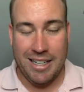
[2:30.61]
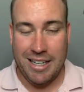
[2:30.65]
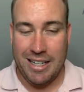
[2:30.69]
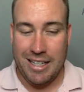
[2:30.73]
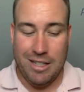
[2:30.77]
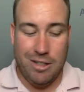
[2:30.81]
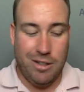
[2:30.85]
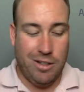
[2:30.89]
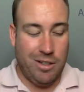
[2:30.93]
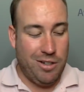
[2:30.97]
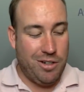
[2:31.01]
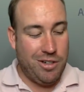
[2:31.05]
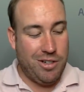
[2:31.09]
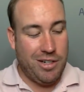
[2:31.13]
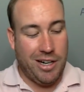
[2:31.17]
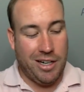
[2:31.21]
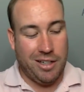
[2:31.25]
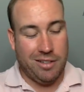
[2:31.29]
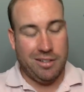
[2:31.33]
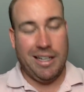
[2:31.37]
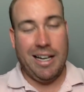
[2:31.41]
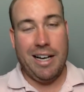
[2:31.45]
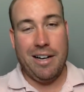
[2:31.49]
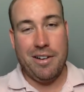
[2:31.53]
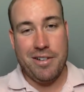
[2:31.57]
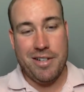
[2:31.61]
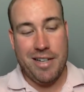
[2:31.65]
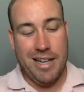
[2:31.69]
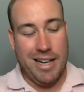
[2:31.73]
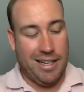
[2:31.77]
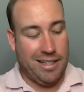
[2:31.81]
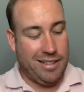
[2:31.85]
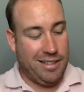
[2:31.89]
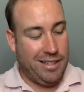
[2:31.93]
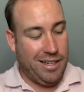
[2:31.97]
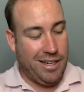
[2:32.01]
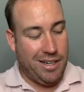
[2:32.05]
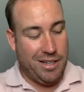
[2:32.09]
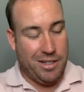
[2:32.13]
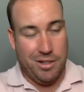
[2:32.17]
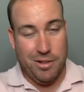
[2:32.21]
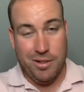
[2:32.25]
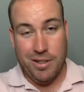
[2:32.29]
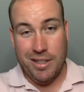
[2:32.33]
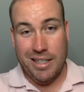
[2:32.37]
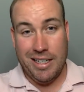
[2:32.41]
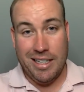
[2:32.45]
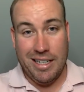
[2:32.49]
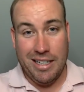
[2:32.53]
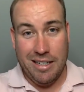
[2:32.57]
And you can share lounge access. You
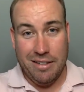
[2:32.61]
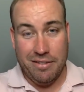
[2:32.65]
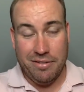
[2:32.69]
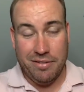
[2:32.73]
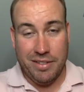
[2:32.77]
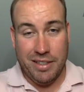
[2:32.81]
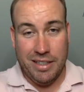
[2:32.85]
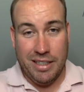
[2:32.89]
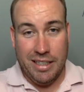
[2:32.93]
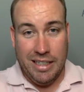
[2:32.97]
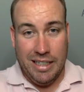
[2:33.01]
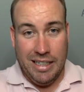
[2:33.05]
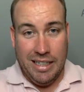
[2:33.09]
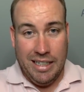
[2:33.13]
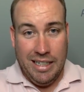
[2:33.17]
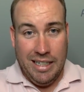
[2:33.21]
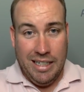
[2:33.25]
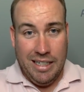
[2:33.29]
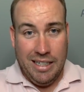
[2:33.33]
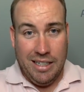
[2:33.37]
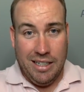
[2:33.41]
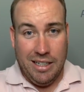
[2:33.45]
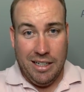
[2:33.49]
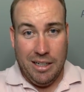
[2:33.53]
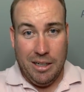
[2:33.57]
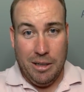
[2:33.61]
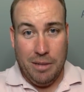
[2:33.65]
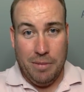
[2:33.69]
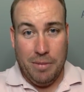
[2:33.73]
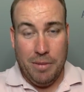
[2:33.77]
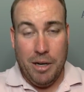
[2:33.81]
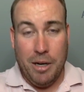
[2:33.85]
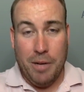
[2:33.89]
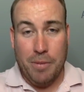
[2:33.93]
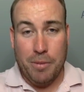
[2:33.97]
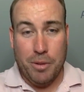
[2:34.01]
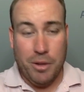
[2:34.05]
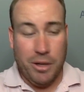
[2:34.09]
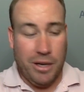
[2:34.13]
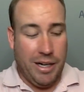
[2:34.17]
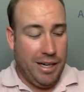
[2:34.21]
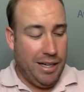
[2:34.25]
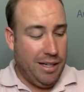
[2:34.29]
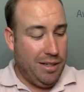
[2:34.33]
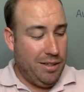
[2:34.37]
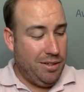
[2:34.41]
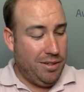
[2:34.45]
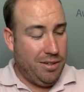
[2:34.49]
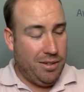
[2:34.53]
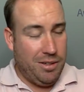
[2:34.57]
can gift
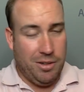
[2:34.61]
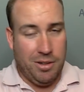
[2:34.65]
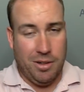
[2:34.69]
upgrades.